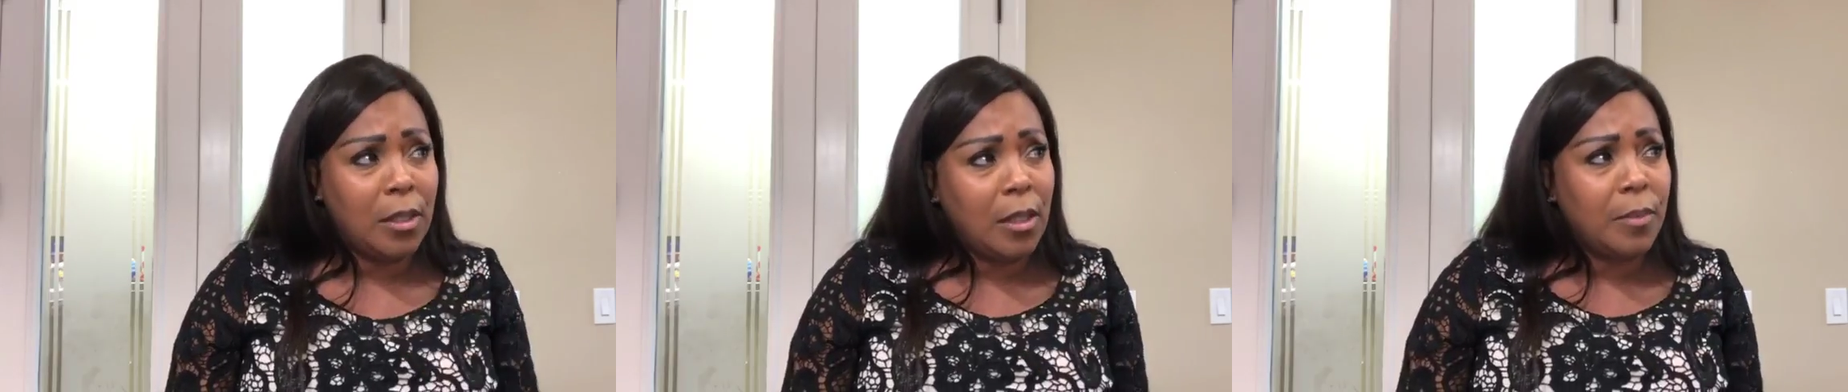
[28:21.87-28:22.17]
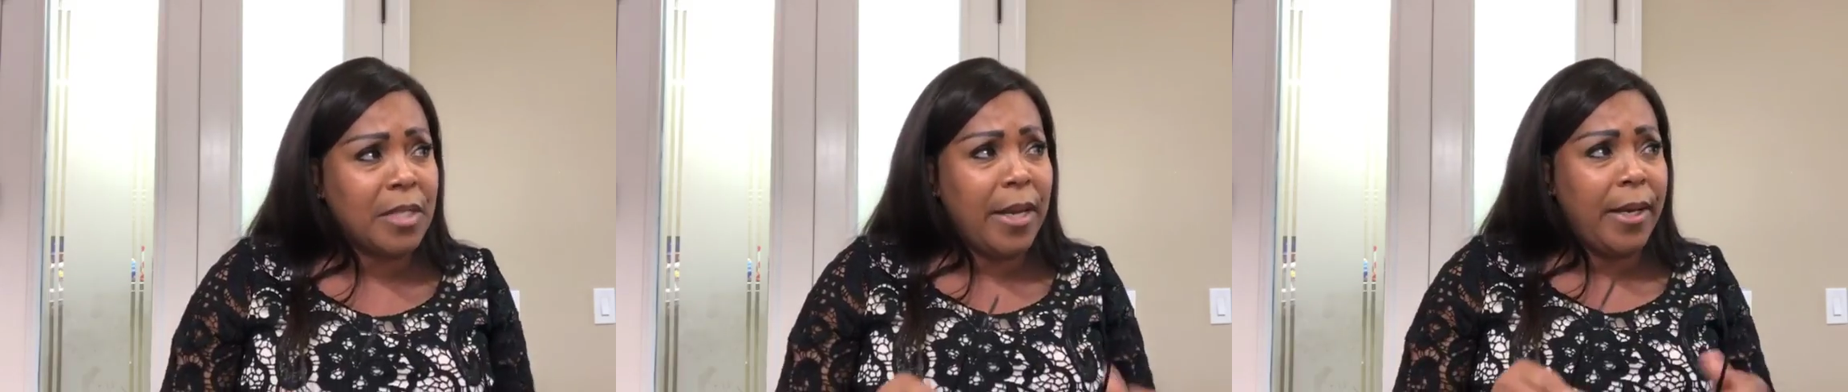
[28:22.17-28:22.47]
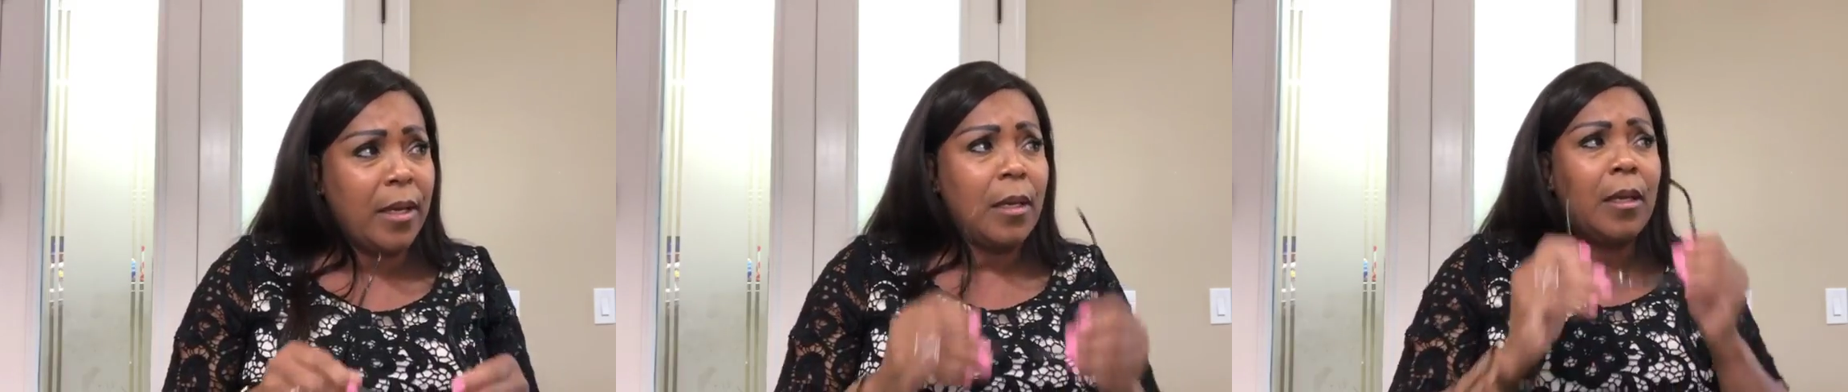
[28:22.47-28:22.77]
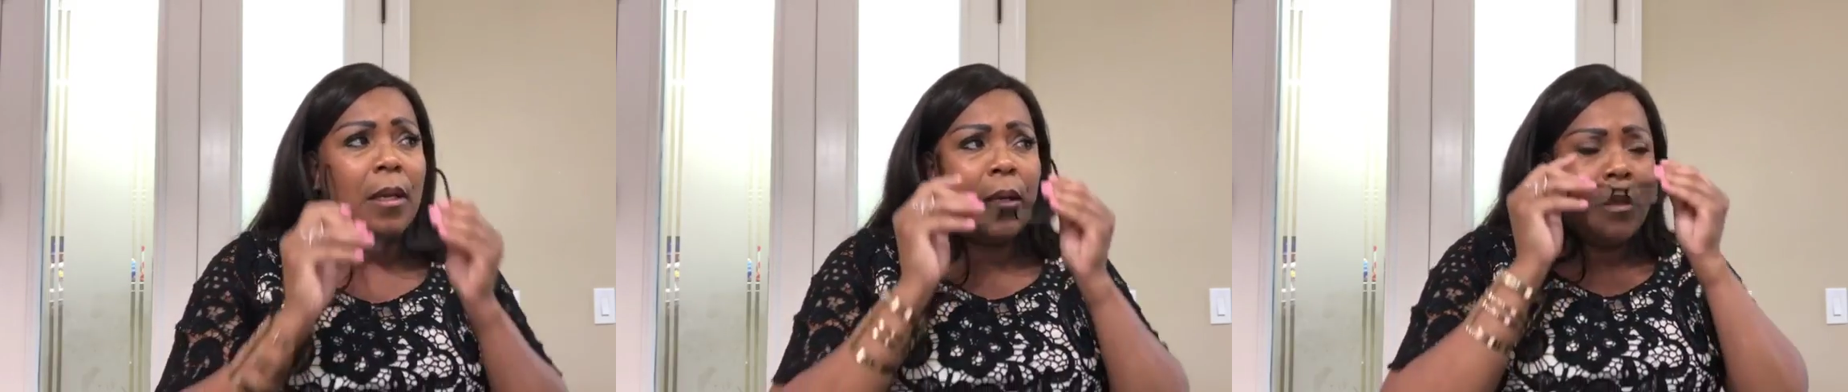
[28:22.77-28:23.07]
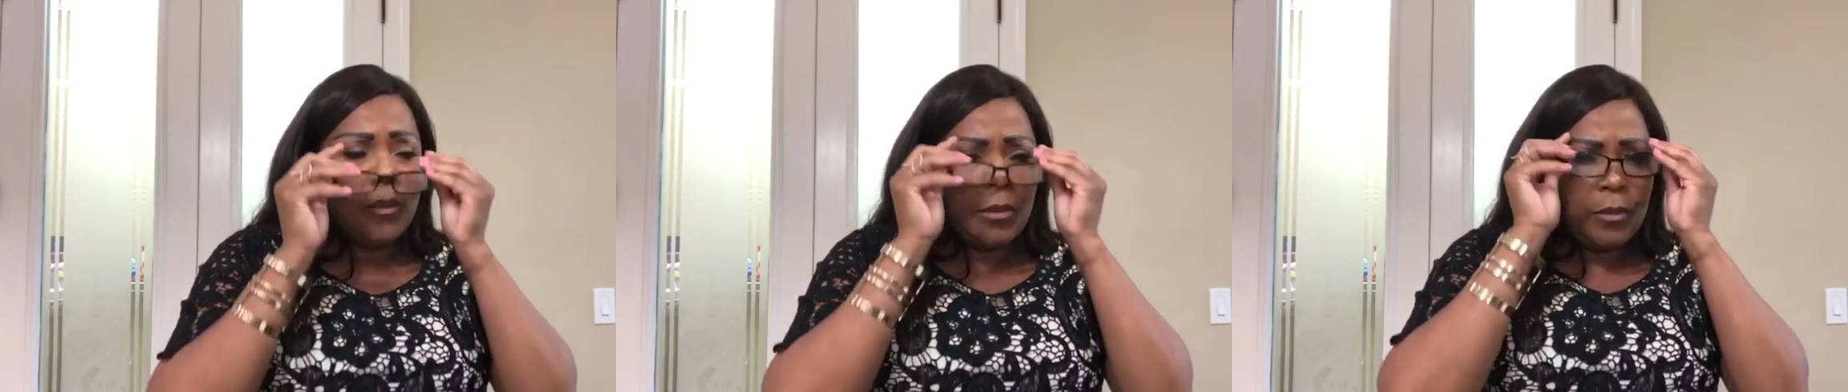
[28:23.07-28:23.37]
You know what I'm
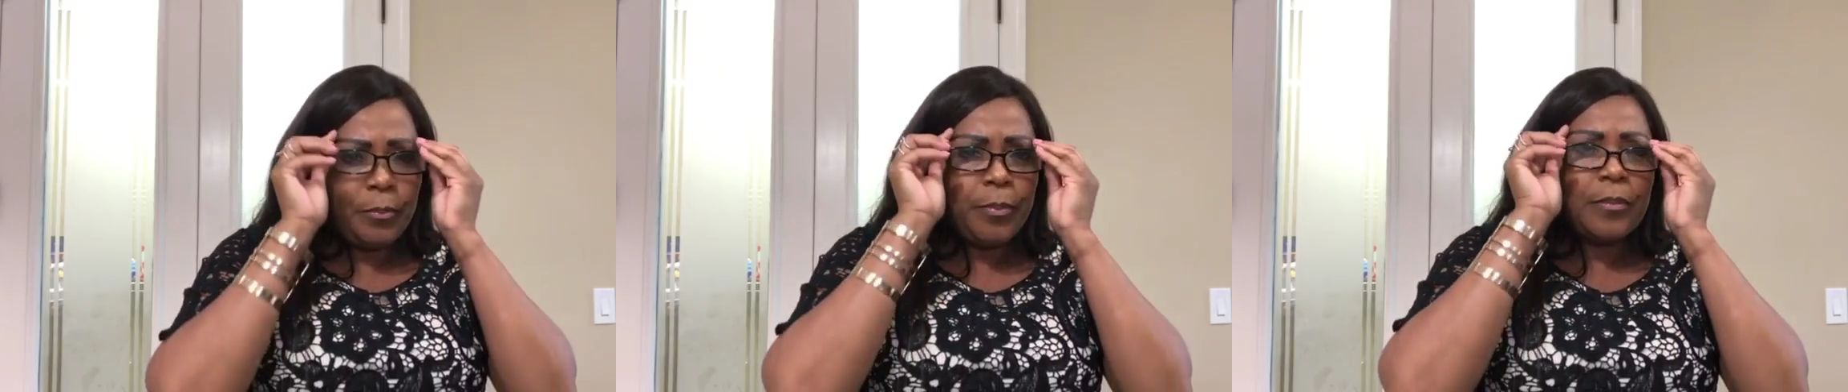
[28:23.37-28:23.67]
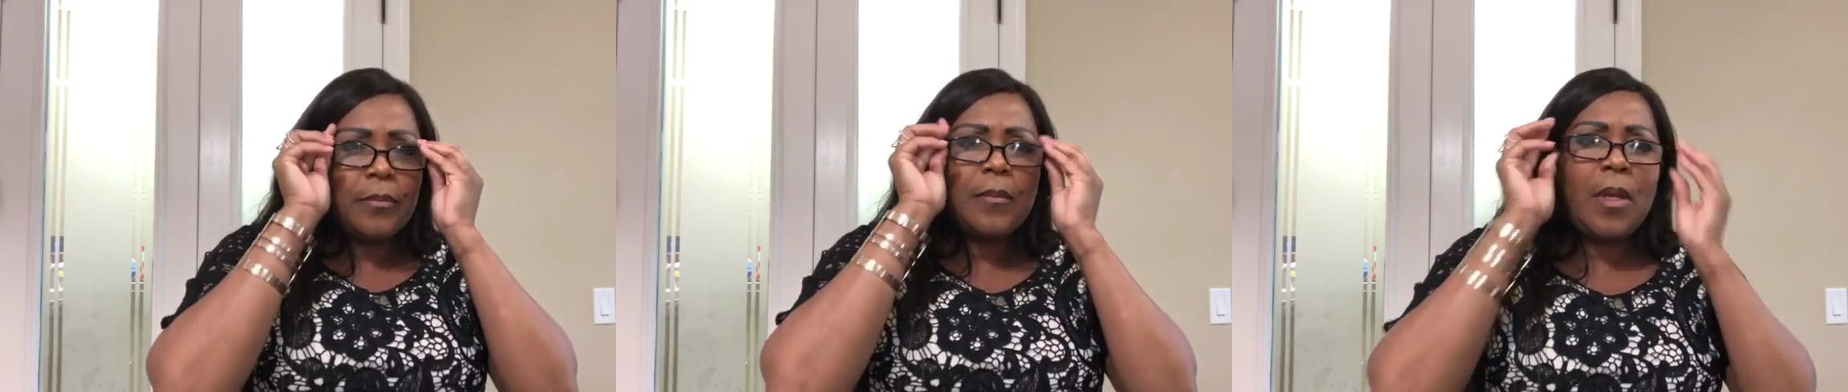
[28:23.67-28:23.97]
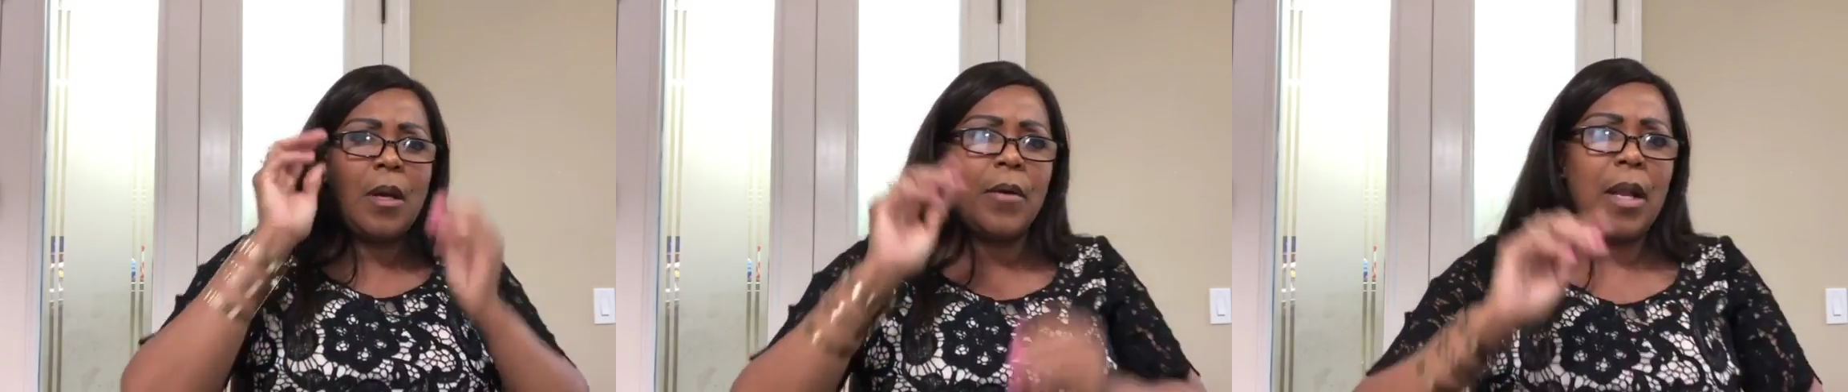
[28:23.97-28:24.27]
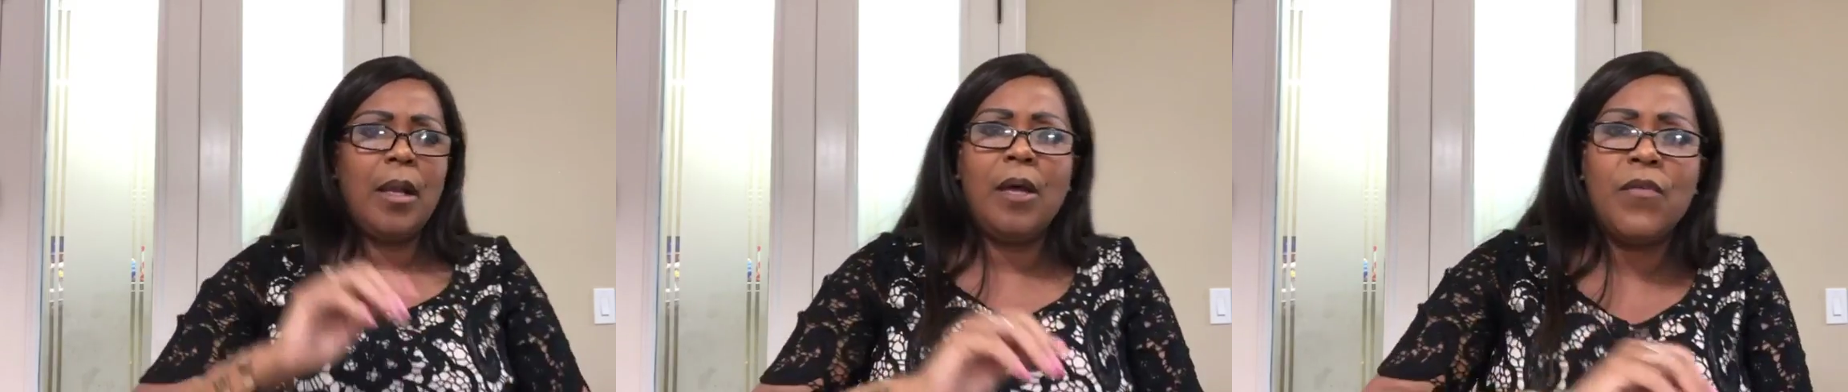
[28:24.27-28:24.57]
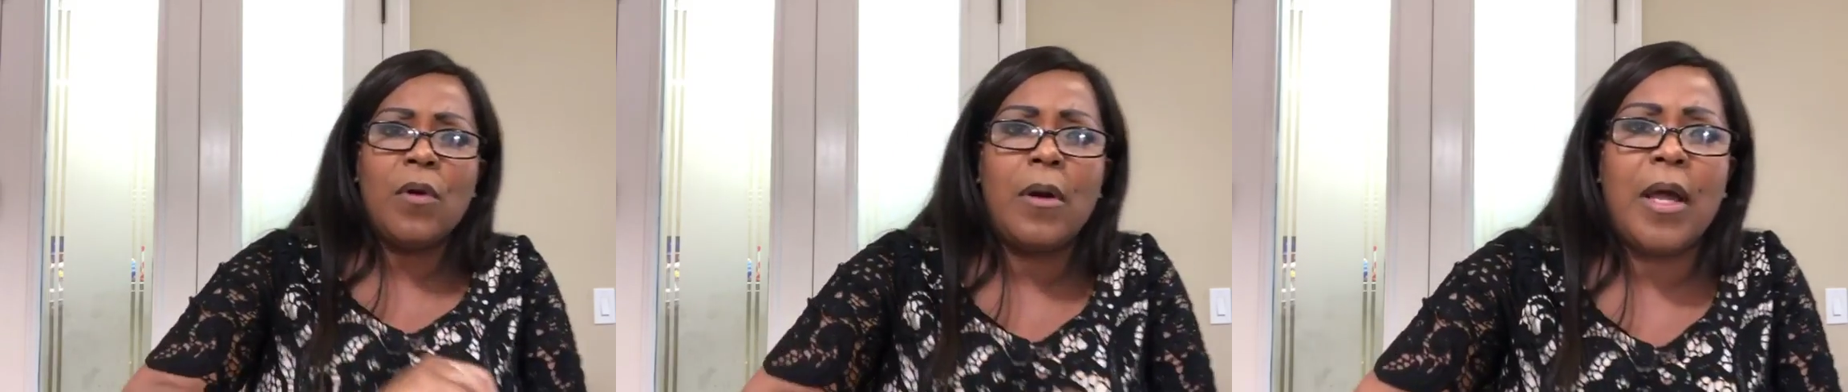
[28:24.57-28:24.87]
saying? All right, I love
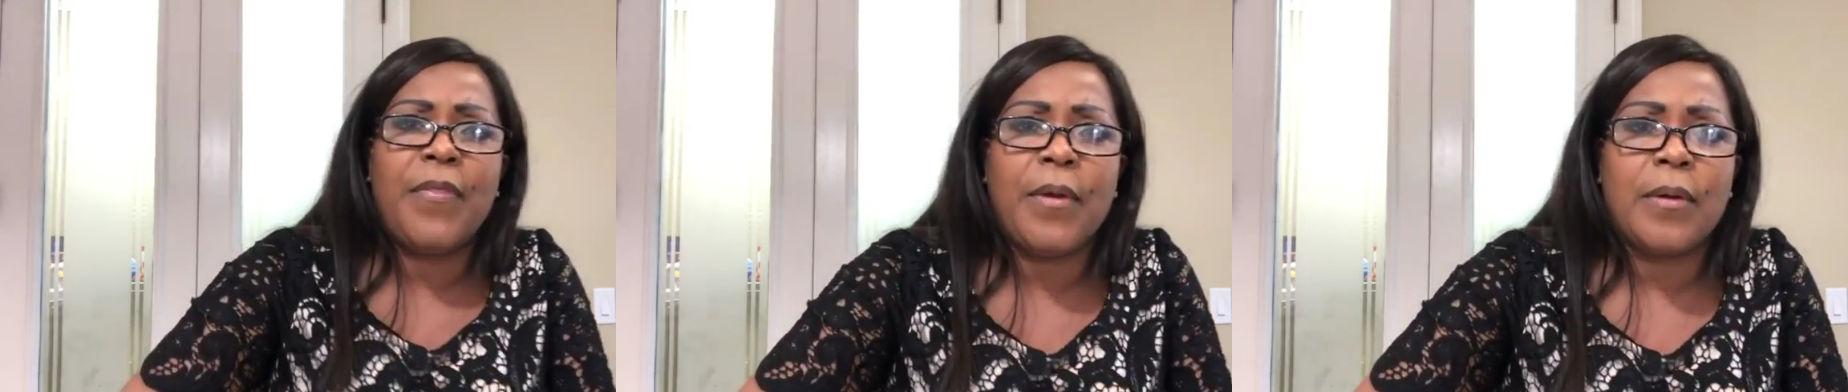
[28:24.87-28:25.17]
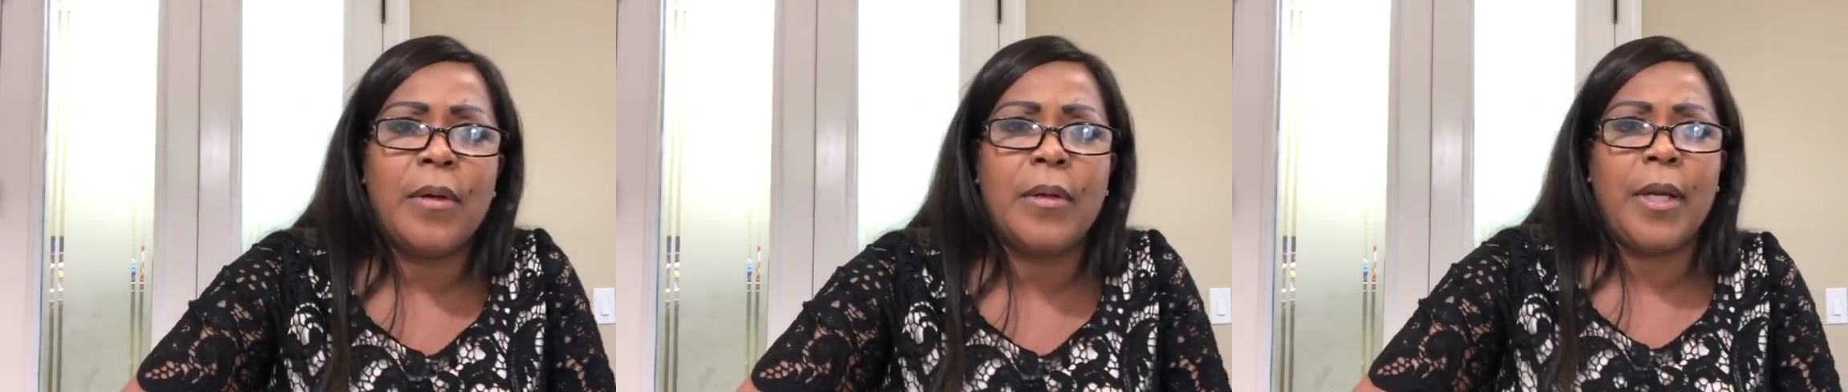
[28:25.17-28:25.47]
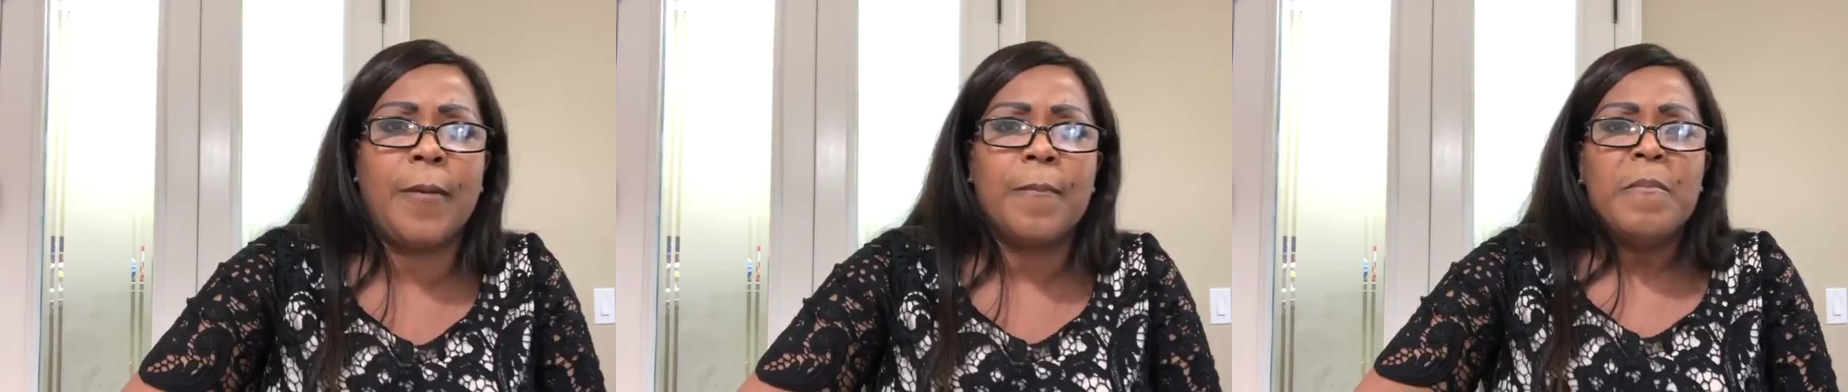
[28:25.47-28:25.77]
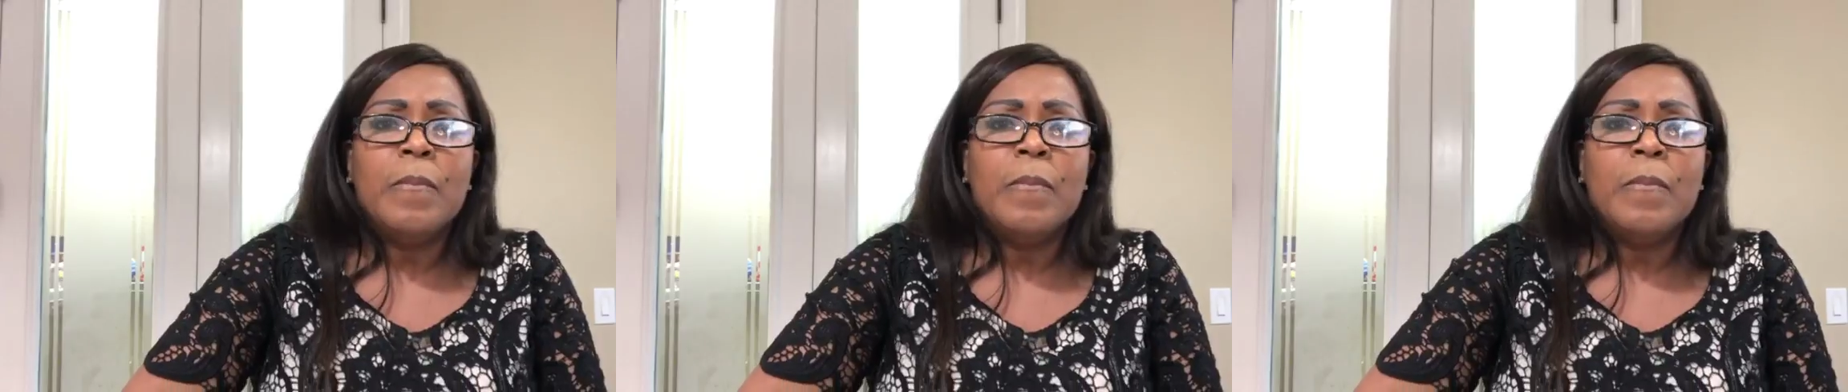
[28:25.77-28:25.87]
you all out there. Okay.